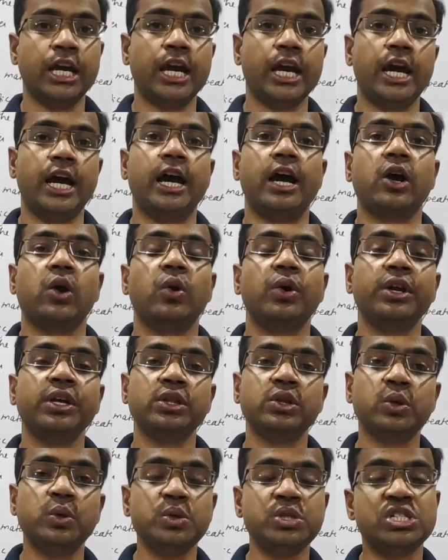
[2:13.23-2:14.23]
going
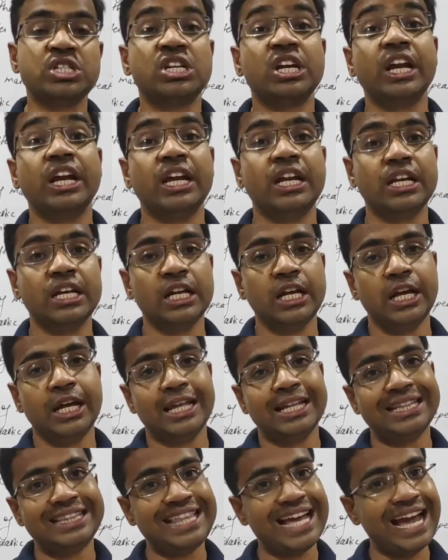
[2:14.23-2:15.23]
through strain,
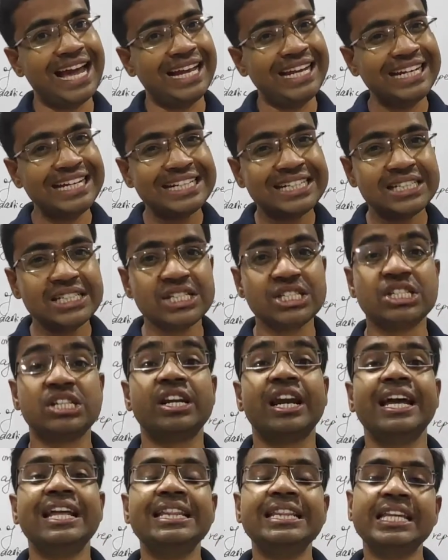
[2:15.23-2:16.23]
then its
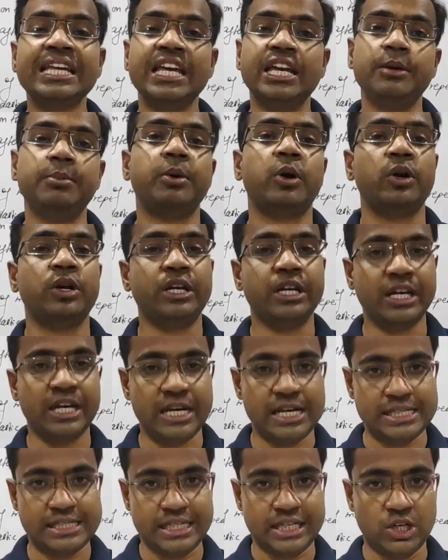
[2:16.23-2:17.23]
strength keep on
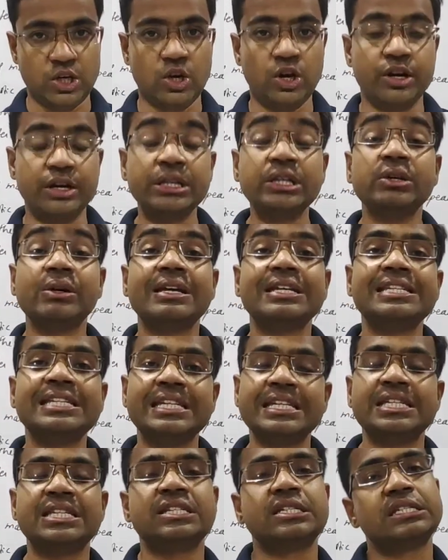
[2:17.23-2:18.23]
decreasing, or you can
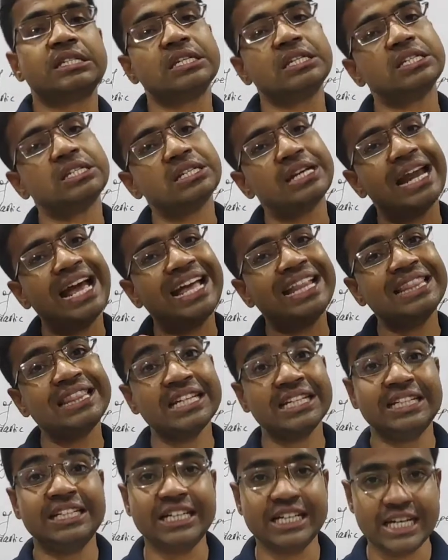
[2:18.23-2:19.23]
say strength
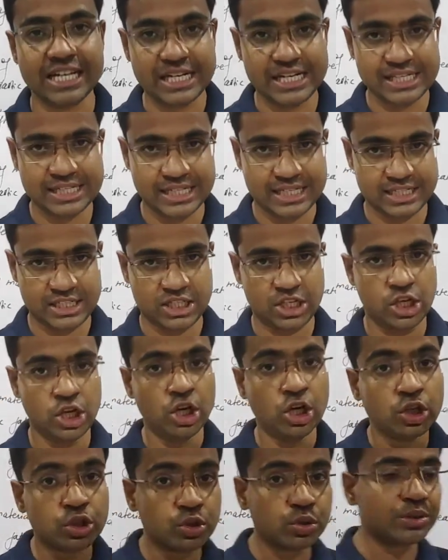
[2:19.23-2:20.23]
decreases.
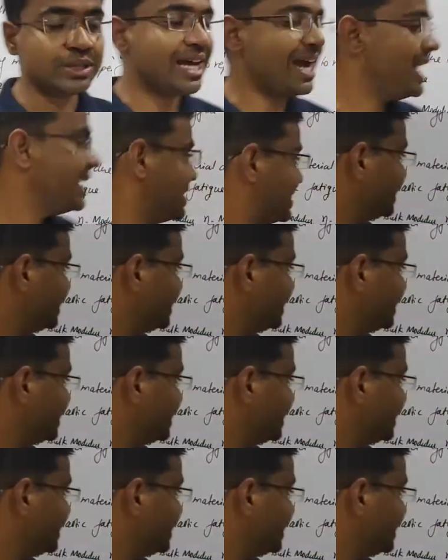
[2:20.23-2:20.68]
So that